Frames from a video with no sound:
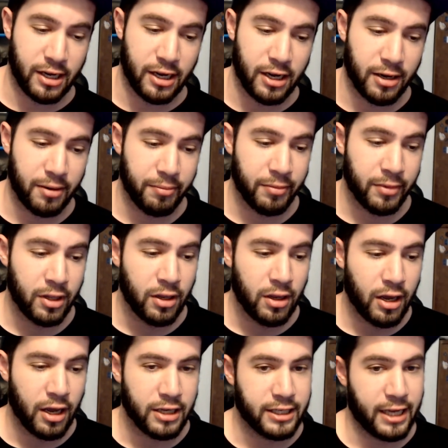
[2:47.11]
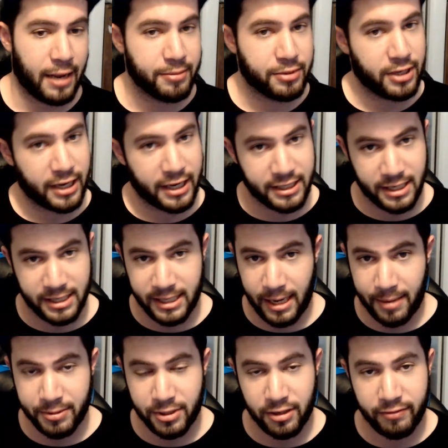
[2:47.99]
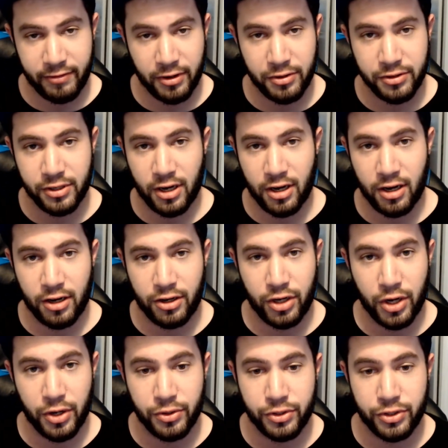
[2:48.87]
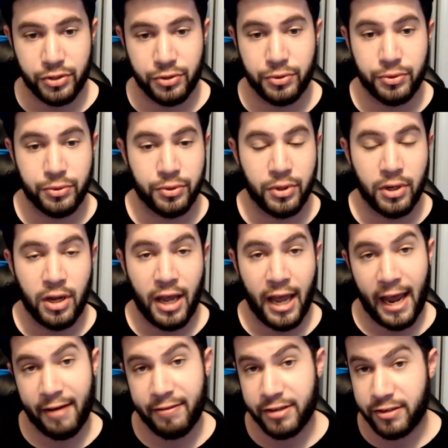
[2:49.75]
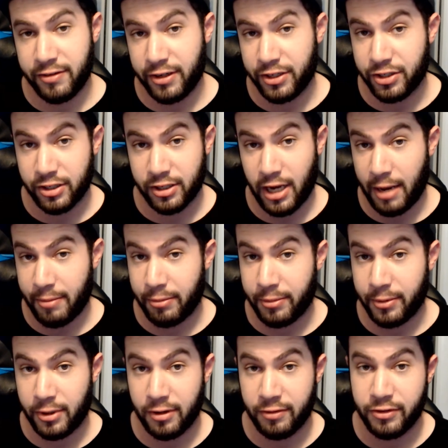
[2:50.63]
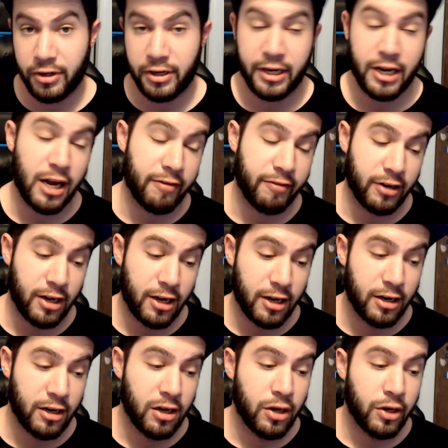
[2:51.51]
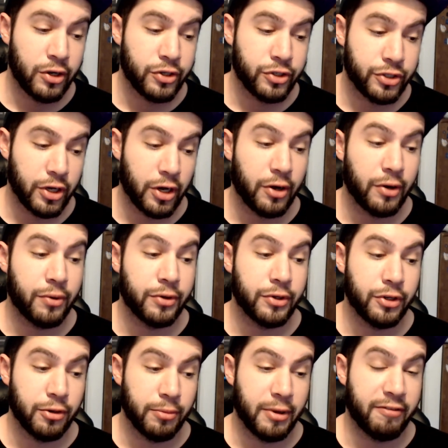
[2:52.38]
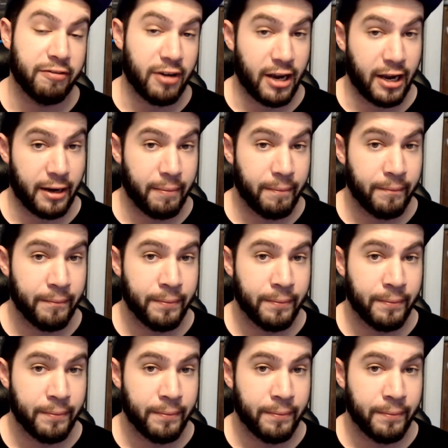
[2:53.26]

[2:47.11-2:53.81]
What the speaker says: Samsung, like I said, Samsung phones are known to have this feature capable of turning off and on, so you'll be fine.